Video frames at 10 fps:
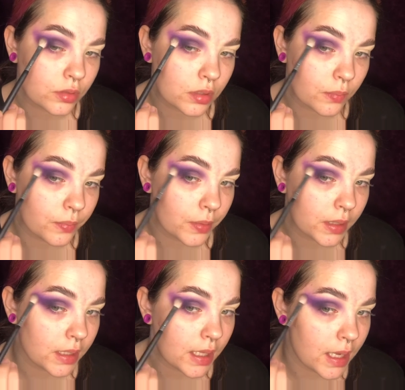to
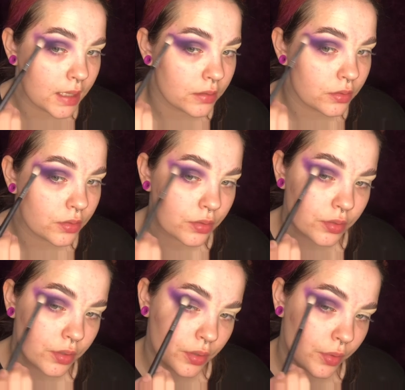
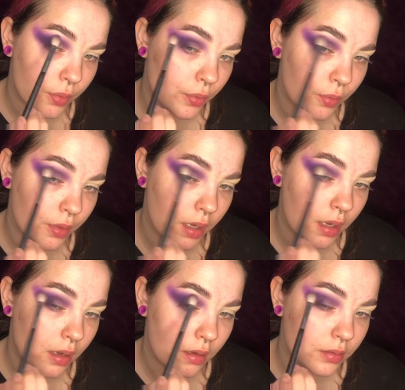blend through
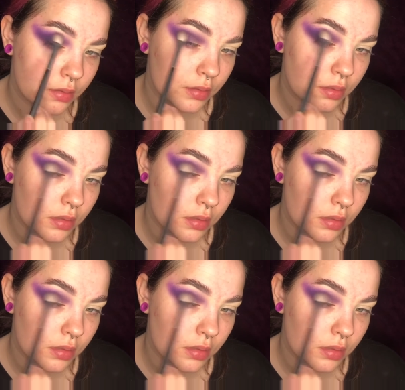that.